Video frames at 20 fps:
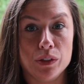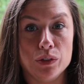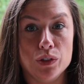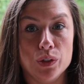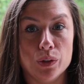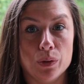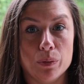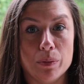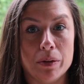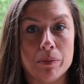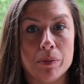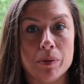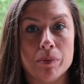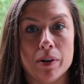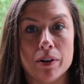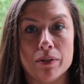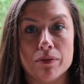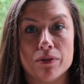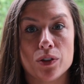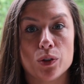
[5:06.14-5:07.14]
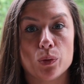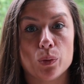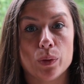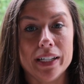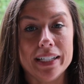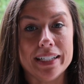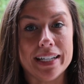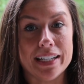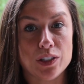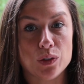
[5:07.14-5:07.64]
you do a minimum of
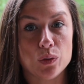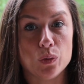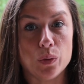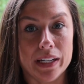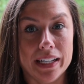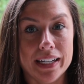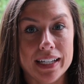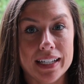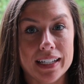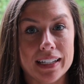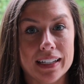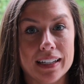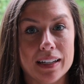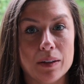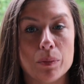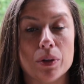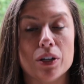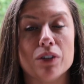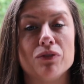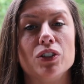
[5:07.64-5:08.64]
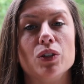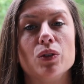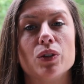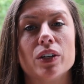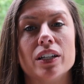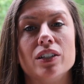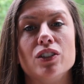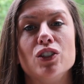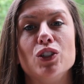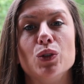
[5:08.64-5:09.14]
3 days a week, but if you
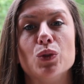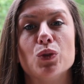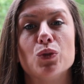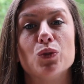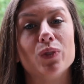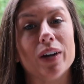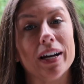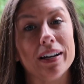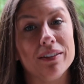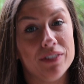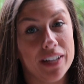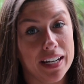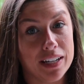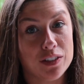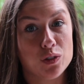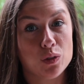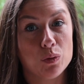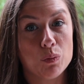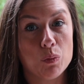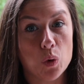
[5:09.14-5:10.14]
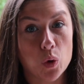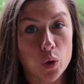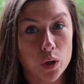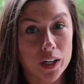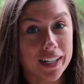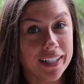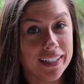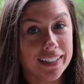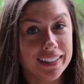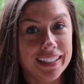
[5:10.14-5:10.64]
can do 5 days or
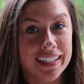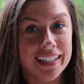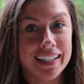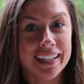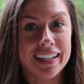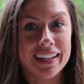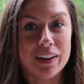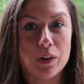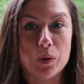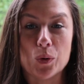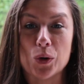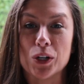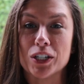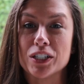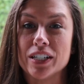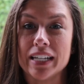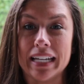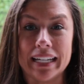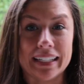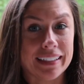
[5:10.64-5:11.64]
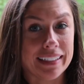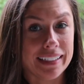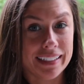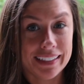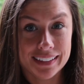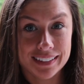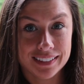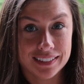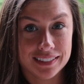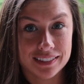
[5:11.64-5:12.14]
more, or
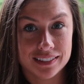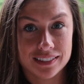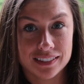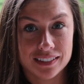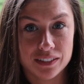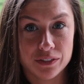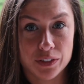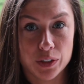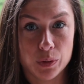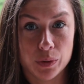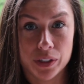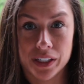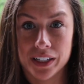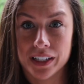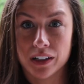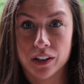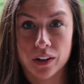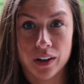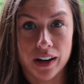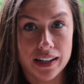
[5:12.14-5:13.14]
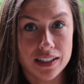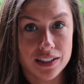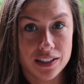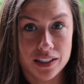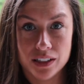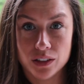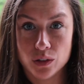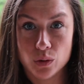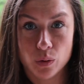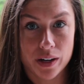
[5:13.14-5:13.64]
daily, if you want to get
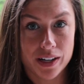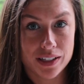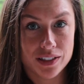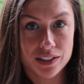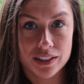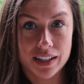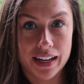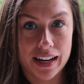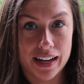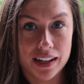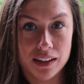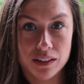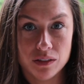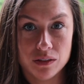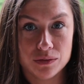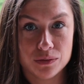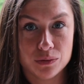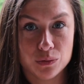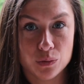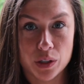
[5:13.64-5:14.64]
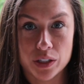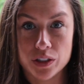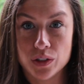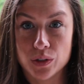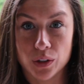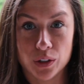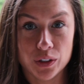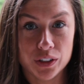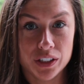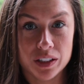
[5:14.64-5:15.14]
crazy, twice a day,
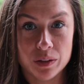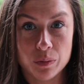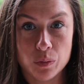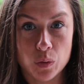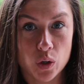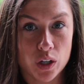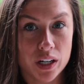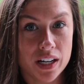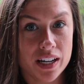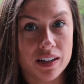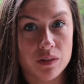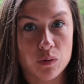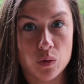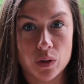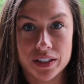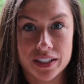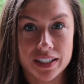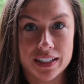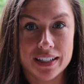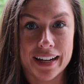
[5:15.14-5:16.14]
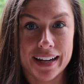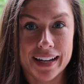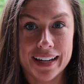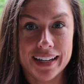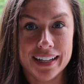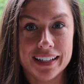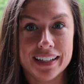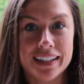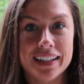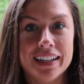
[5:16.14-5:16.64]
once early in the morning and once at
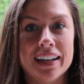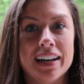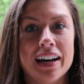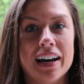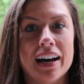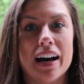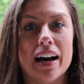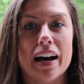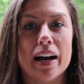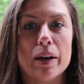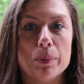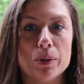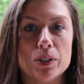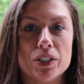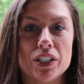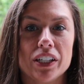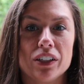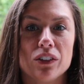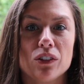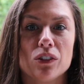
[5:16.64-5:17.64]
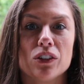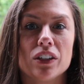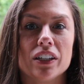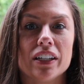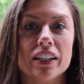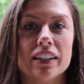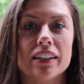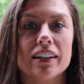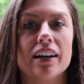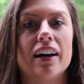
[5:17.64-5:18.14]
night.
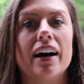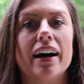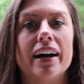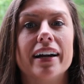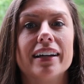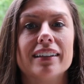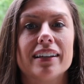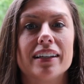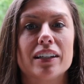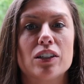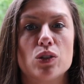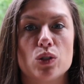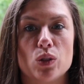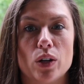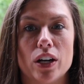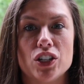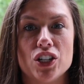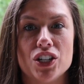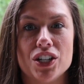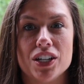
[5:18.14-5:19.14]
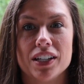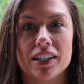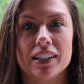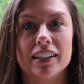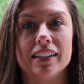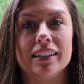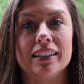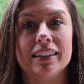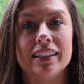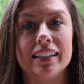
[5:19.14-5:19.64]
I like stretching
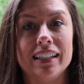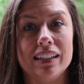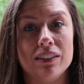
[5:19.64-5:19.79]
in the